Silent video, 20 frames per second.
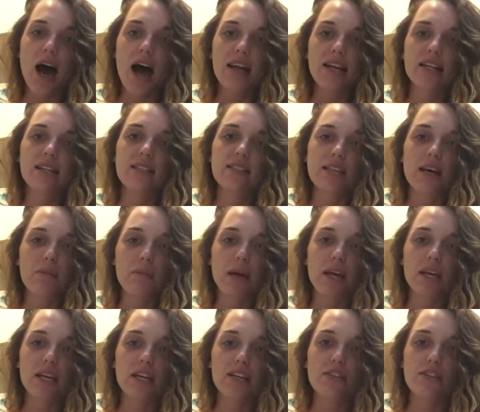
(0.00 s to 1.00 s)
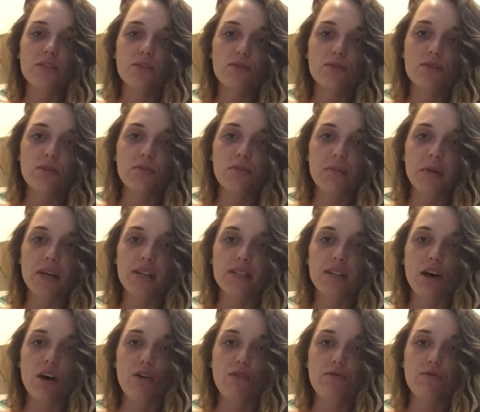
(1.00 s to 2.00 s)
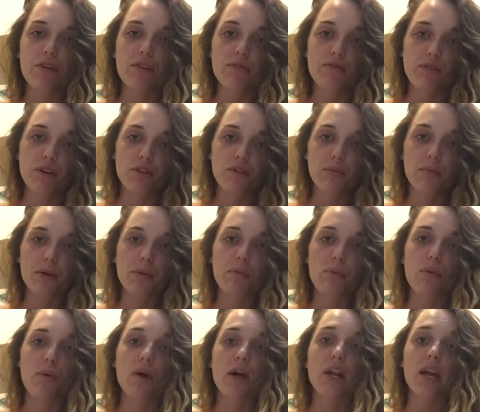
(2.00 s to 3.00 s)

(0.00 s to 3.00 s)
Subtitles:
I need to stop making excuses for myself and for other people,